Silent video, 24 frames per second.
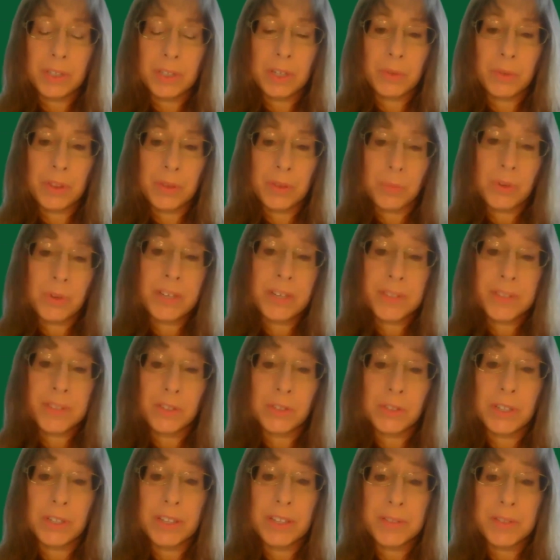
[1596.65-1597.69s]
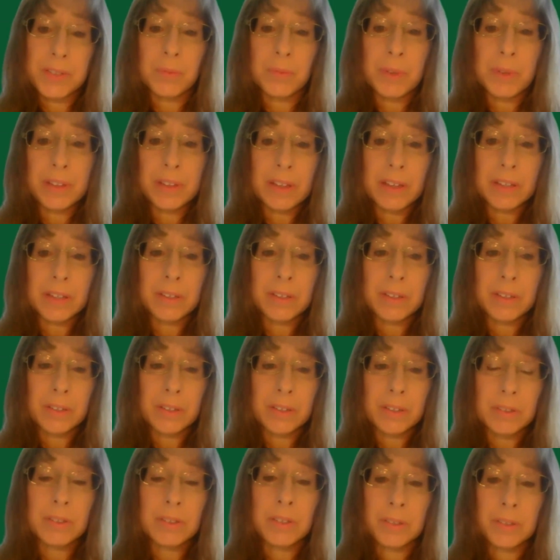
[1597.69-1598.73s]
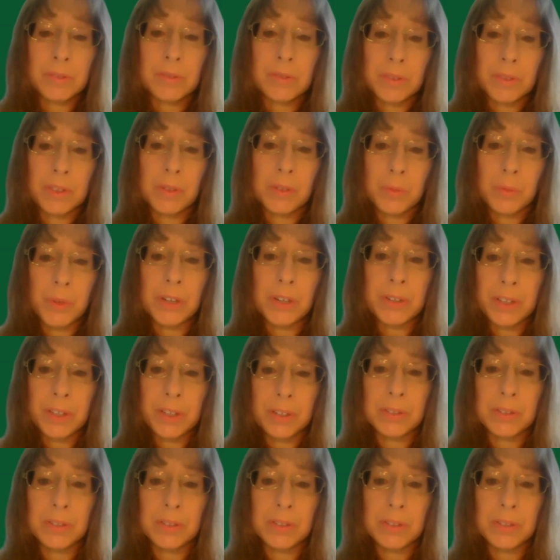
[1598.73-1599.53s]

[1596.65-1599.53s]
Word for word: You know what the pricing trends have been like uh, in your market?